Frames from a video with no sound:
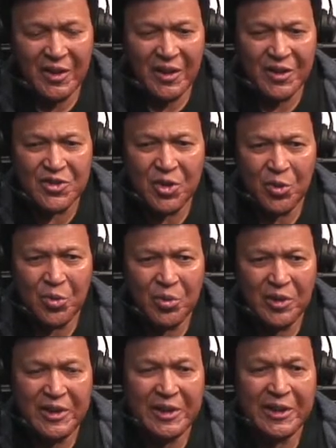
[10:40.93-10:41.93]
a
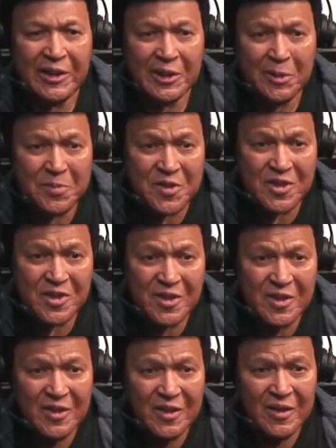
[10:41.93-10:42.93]
total eclipse
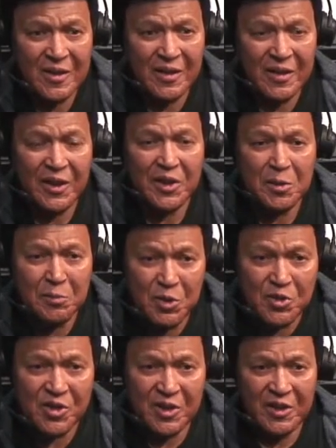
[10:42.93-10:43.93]
in the
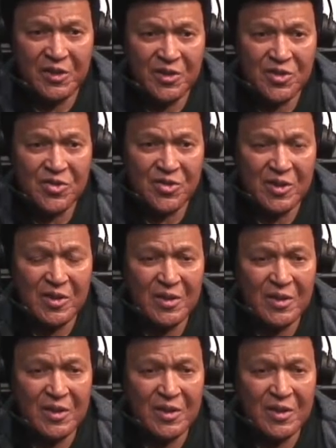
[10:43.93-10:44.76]
music industry,